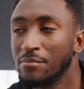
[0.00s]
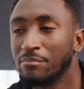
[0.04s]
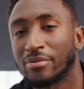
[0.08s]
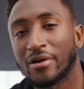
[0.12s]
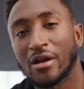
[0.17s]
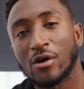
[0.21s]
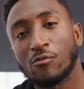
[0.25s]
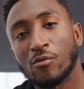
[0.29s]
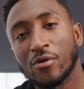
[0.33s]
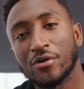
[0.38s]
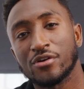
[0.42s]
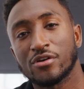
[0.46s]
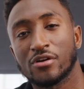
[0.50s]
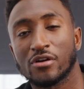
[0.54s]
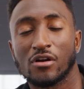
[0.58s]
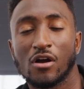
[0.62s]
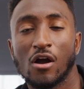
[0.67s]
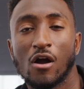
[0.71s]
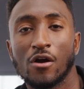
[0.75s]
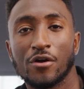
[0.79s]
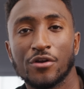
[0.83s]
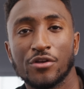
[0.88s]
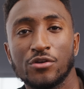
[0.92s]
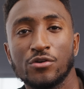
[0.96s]
but I
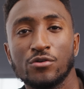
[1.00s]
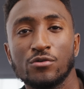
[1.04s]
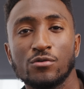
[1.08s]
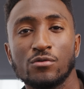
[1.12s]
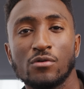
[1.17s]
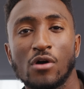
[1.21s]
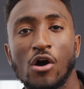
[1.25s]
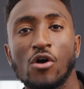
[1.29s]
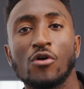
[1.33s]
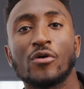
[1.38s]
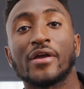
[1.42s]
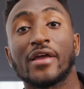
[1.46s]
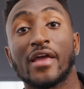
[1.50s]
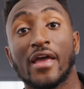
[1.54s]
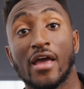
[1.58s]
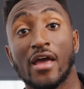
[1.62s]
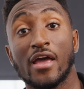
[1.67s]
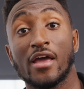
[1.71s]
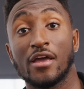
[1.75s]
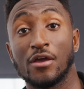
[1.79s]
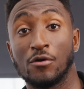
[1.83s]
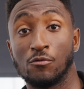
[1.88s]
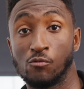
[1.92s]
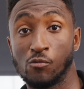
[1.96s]
wonder are you okay